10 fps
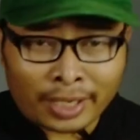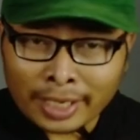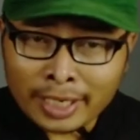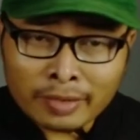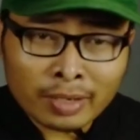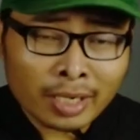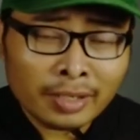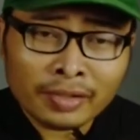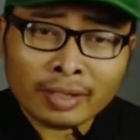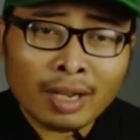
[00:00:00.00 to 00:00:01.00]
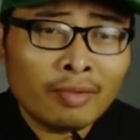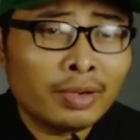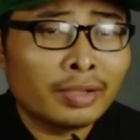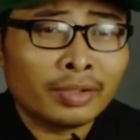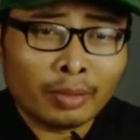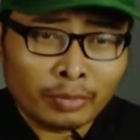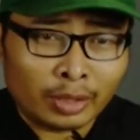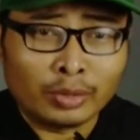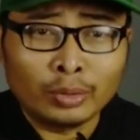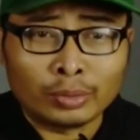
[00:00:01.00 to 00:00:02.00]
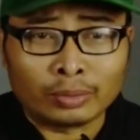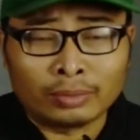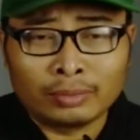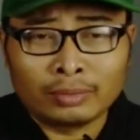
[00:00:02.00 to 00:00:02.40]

anyone discovering something new.